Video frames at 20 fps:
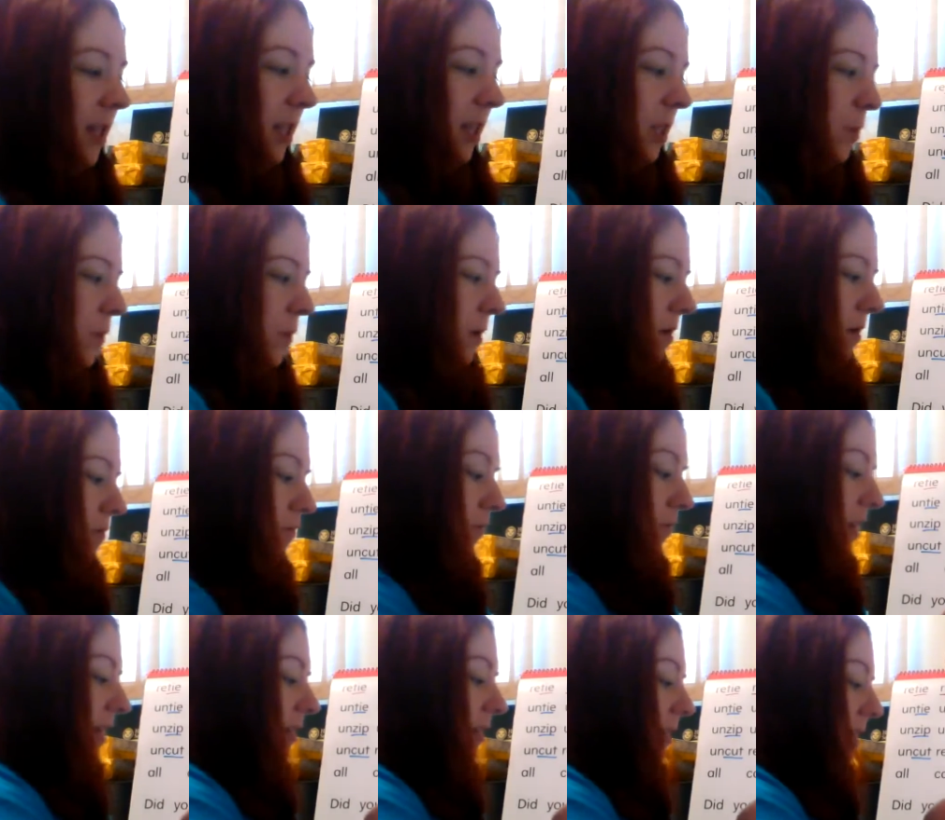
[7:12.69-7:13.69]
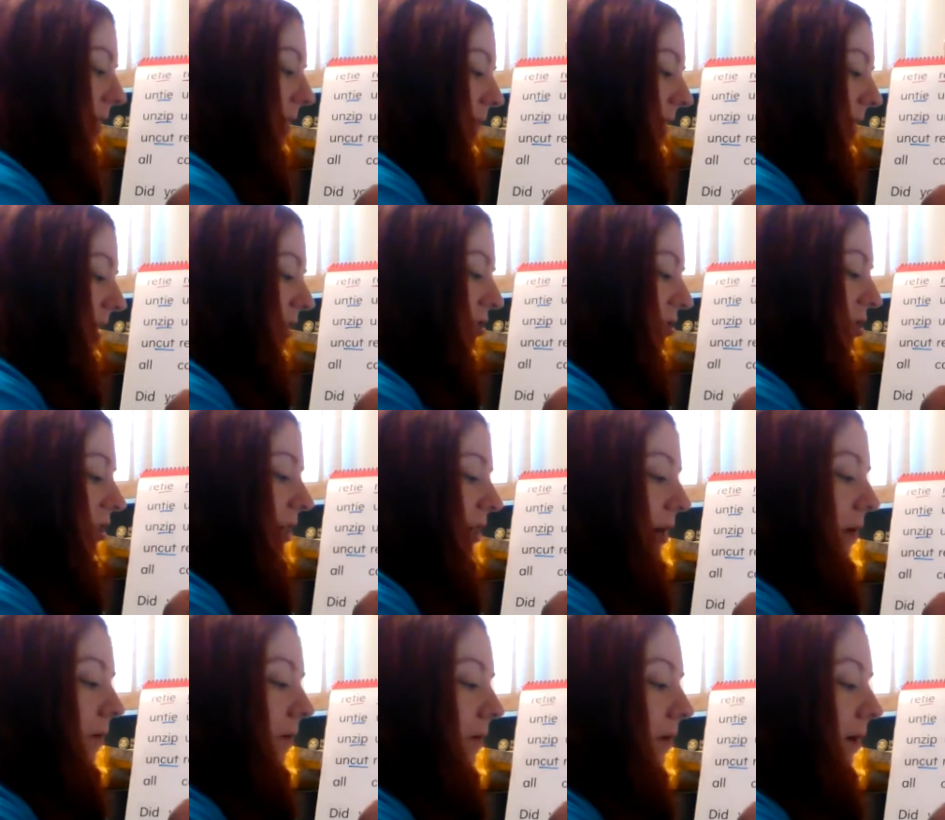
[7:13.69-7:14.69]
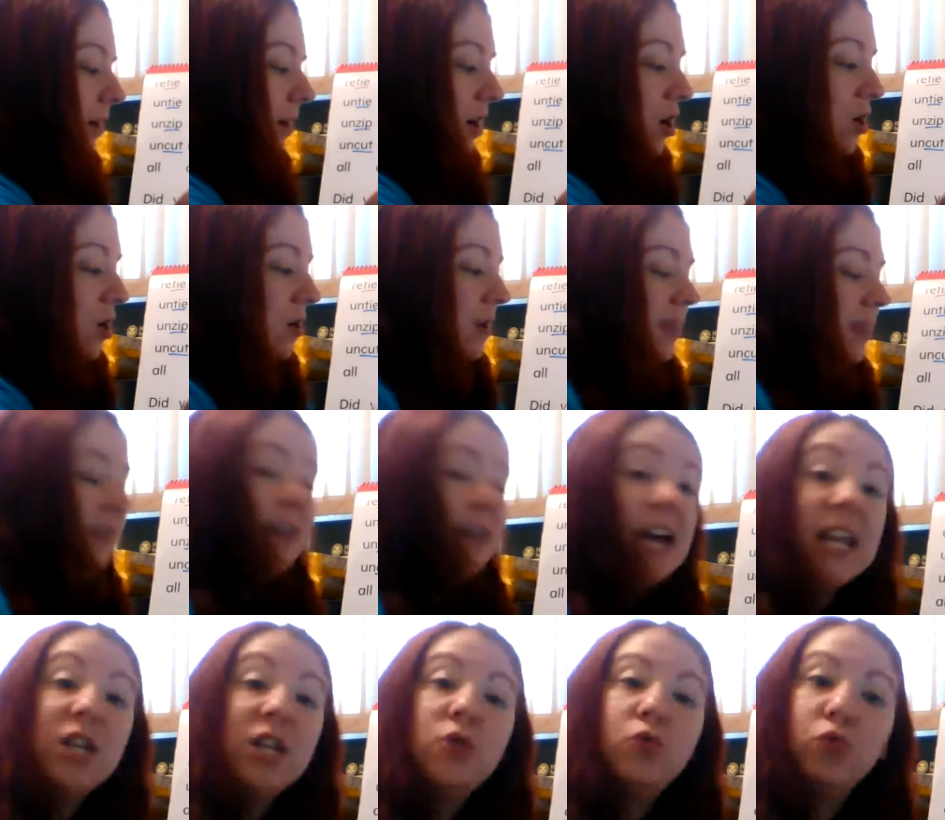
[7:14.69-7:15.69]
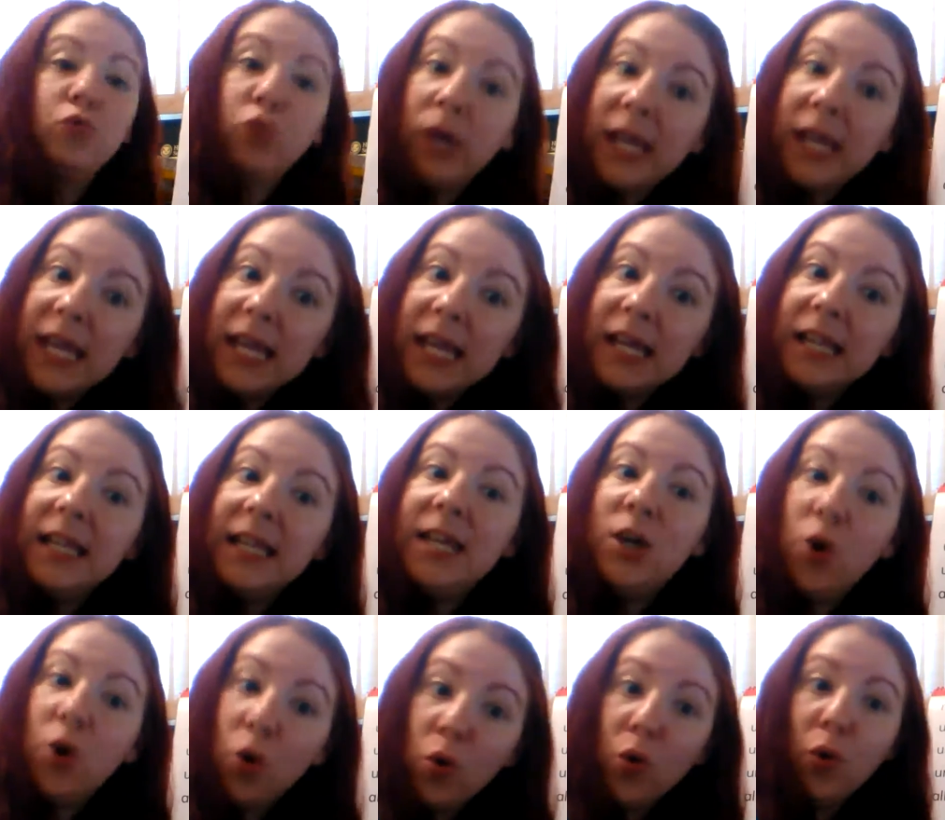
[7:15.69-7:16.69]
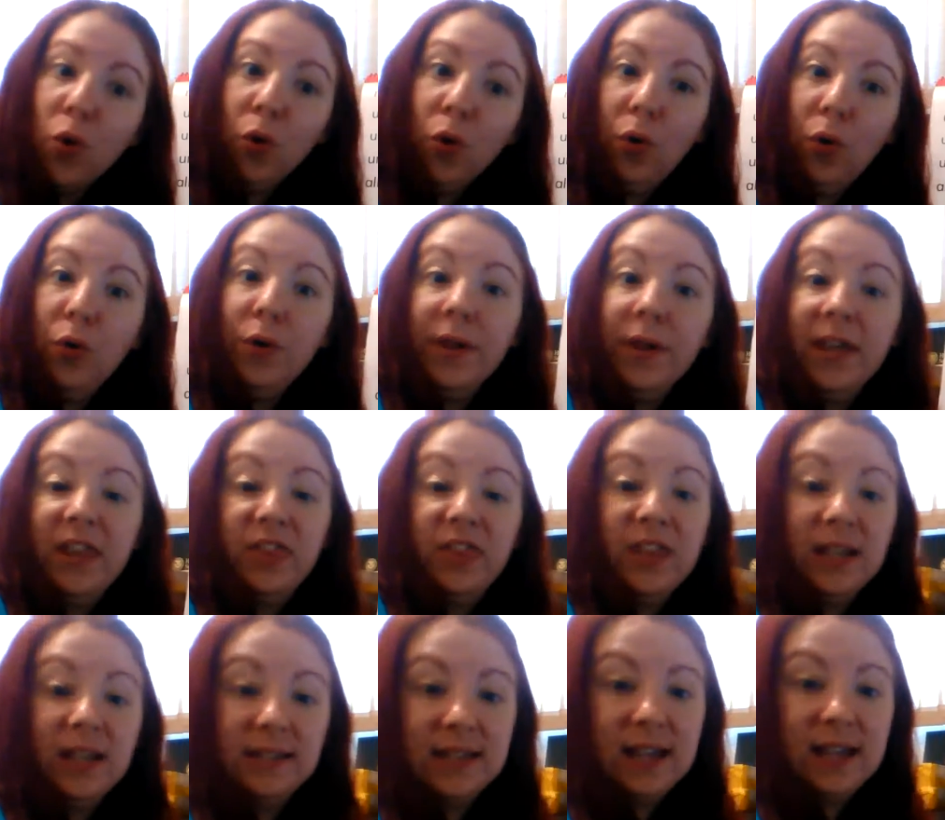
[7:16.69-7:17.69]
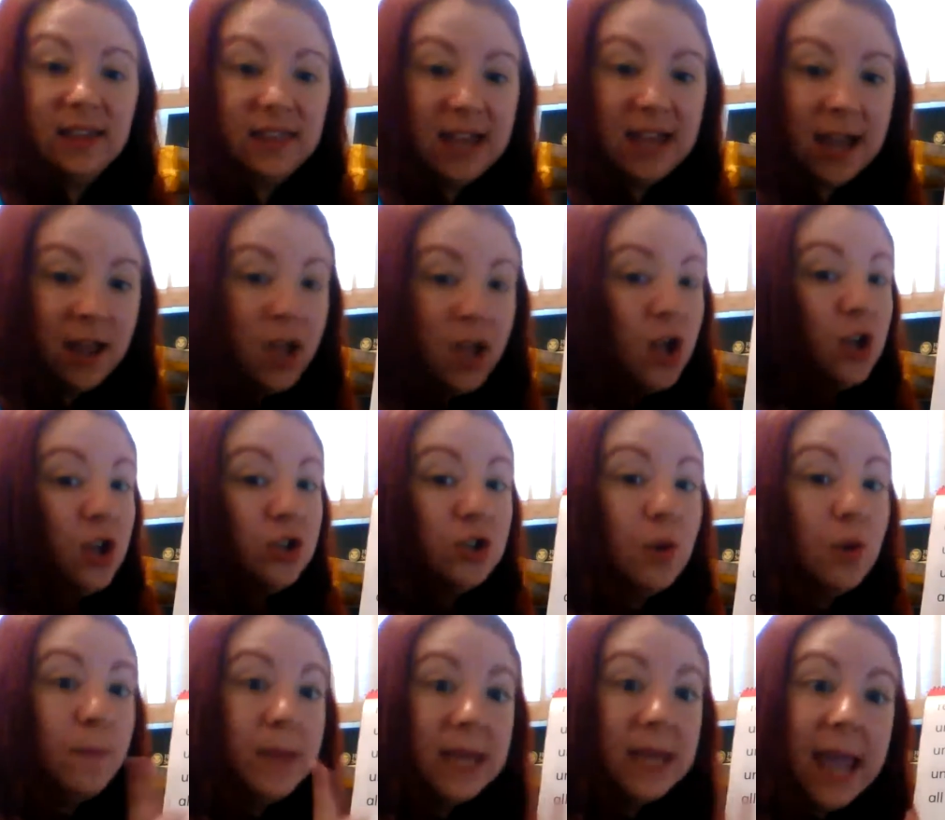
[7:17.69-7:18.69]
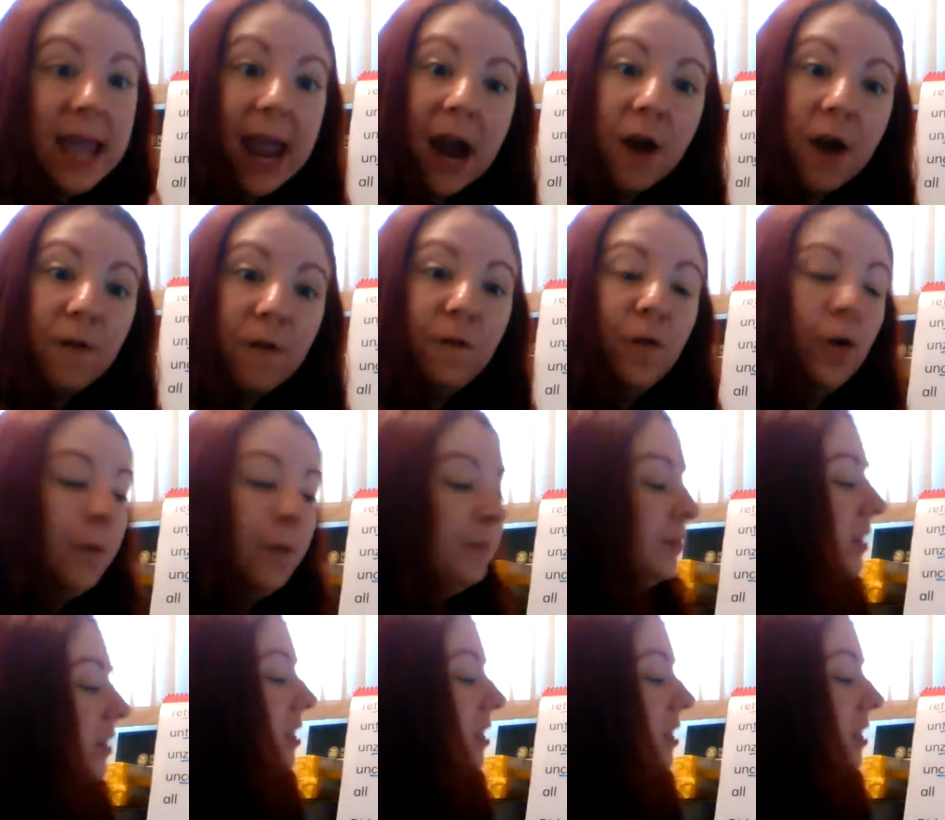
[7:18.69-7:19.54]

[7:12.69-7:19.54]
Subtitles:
The word really means, that is really cool, and things like that. So be careful.